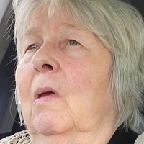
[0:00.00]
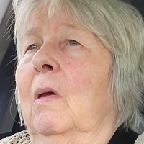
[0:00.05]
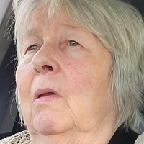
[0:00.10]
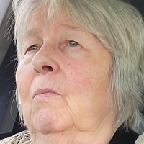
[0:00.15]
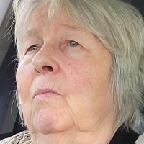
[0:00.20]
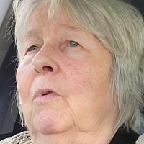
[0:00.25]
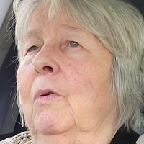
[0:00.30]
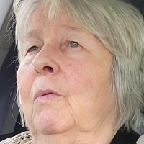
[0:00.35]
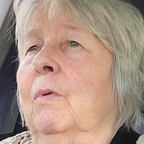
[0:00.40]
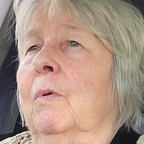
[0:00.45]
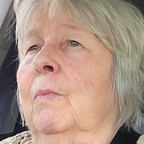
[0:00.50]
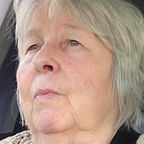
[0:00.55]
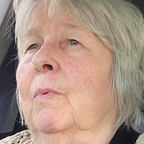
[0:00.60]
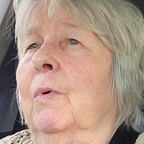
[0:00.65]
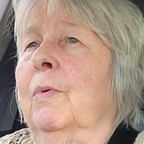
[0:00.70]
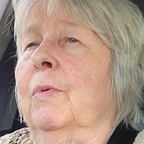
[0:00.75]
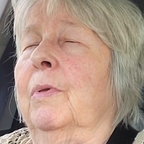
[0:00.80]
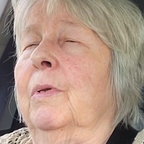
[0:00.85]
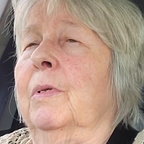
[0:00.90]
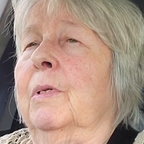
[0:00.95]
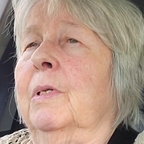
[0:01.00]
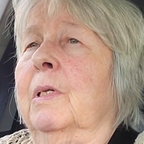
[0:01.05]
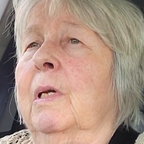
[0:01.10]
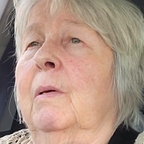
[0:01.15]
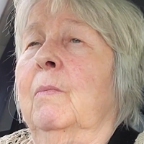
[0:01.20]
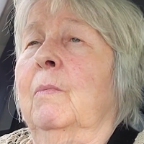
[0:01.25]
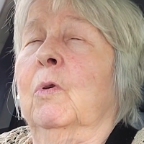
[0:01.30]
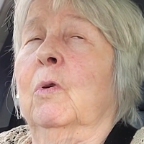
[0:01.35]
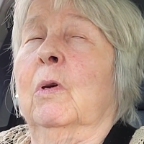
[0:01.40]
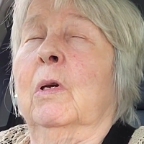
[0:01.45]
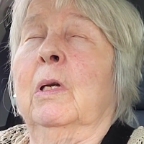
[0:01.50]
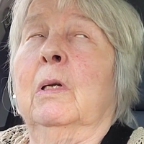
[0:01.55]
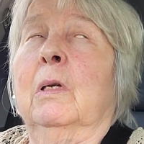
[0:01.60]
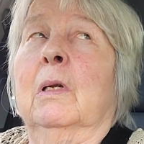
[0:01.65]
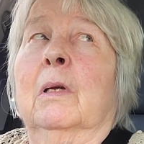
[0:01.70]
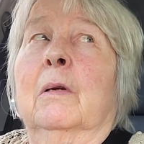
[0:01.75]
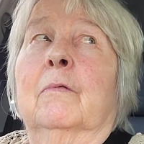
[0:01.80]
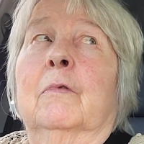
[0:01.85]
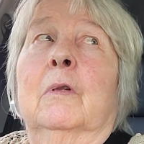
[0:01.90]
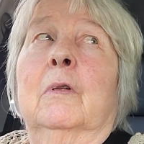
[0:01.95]
we were both the same grade
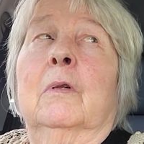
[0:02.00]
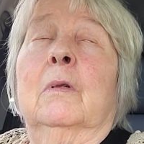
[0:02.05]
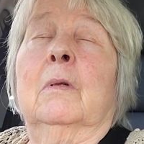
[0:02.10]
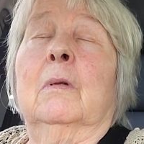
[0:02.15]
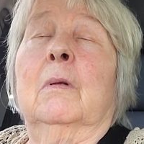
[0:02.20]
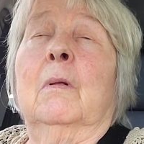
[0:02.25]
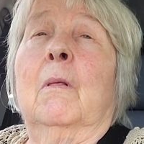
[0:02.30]
level.